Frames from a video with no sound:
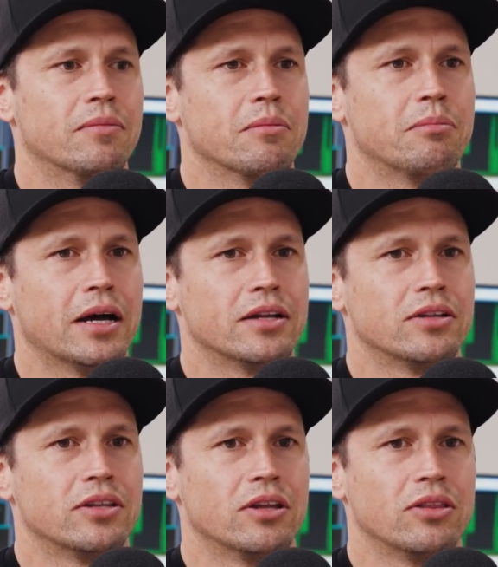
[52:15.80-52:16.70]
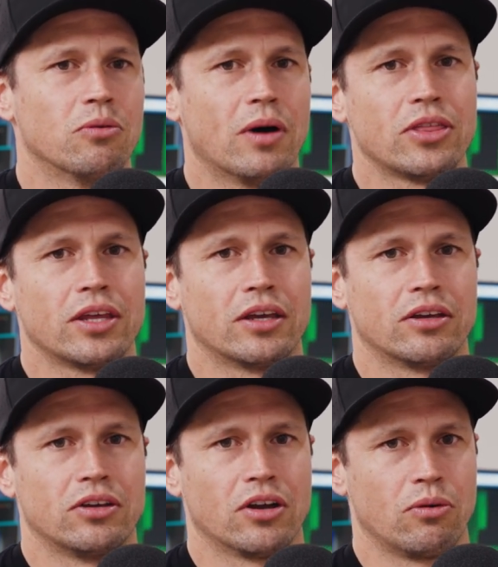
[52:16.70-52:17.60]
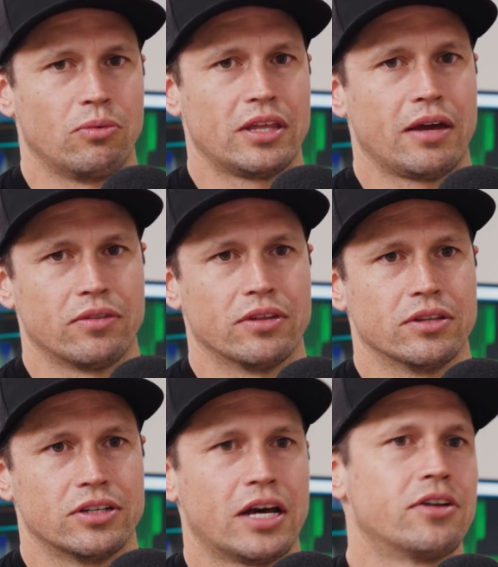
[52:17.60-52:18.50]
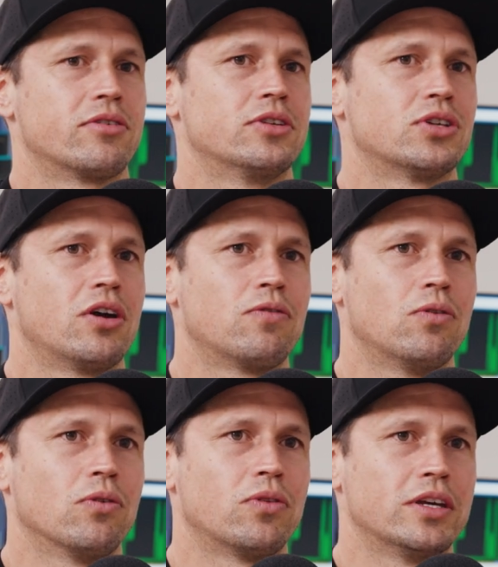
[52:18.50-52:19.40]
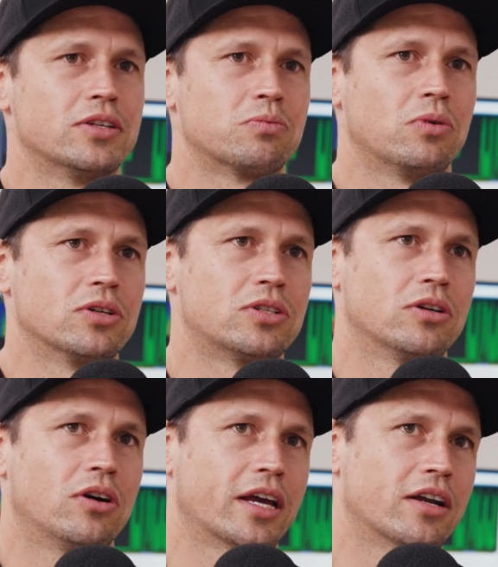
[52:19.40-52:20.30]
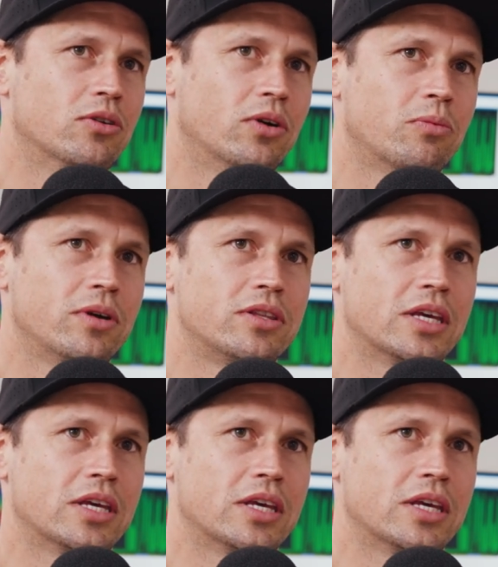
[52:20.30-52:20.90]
But the one thing, with having the Tundra and so forth is what I get annoyed with